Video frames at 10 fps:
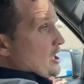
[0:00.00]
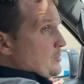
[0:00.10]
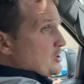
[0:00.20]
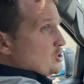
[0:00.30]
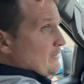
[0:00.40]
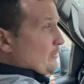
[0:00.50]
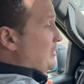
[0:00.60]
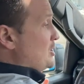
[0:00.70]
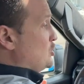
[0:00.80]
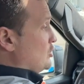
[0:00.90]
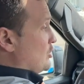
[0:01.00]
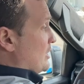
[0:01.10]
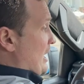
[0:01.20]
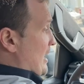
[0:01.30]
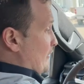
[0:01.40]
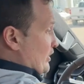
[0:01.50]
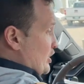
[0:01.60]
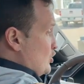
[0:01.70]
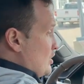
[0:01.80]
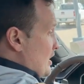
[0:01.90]
how much information you can have. Like,
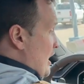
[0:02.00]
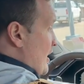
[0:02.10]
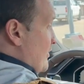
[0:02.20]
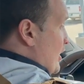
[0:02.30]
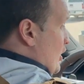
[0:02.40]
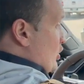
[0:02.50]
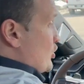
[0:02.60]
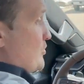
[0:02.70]
you can have your